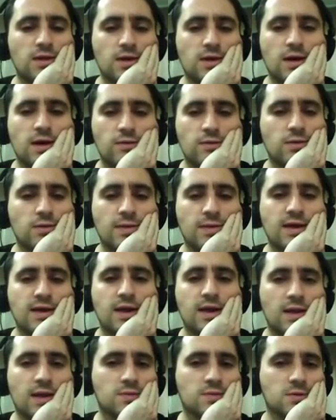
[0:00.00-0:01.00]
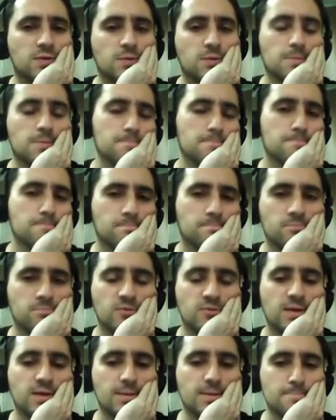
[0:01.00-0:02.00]
will make it up to you,
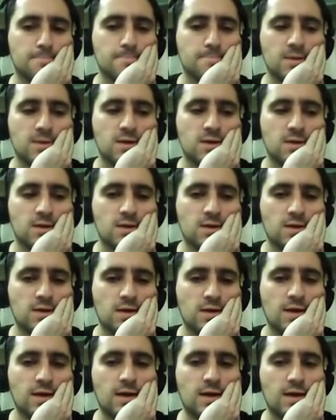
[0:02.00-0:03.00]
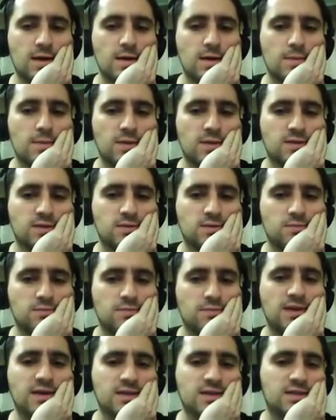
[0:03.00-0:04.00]
really. But
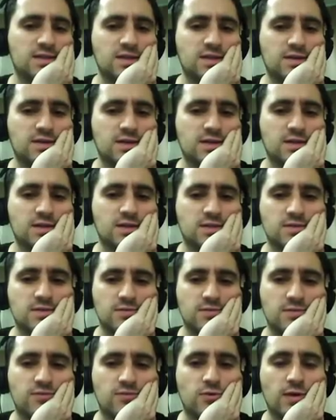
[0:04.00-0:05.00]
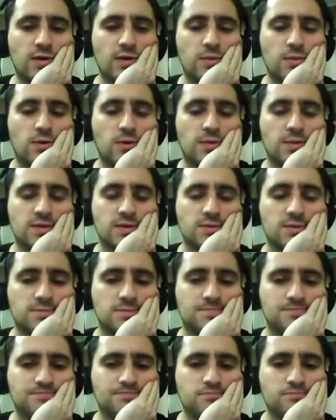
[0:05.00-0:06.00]
being serious for one moment,
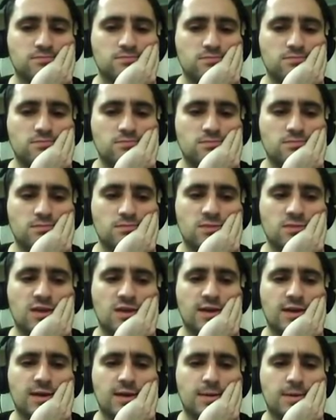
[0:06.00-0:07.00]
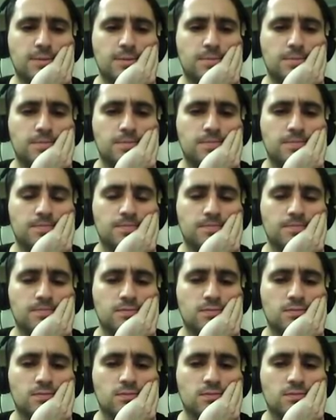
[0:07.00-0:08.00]
um,
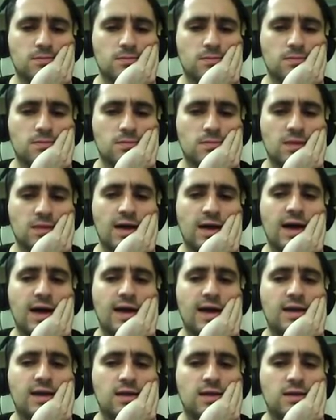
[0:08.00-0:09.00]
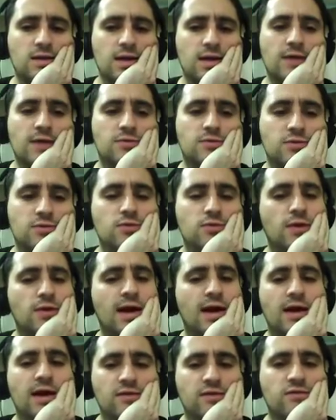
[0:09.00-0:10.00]
I do
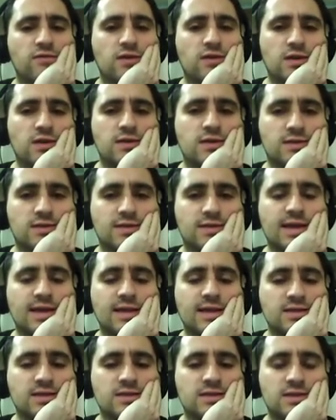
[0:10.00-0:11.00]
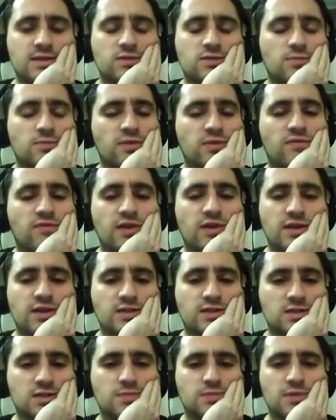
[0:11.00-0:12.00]
have the tendency to be very
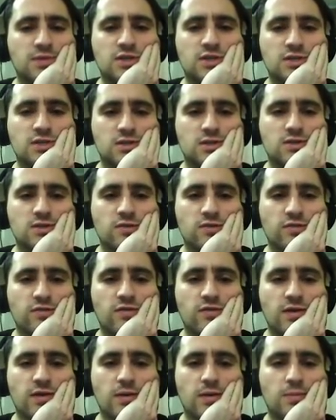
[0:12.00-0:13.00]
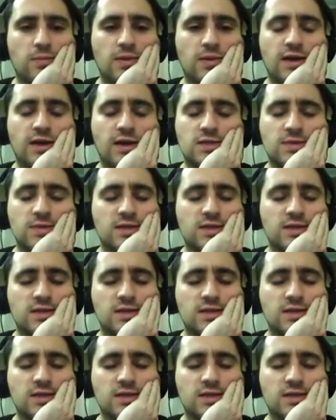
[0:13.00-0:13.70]
suspicious of players, but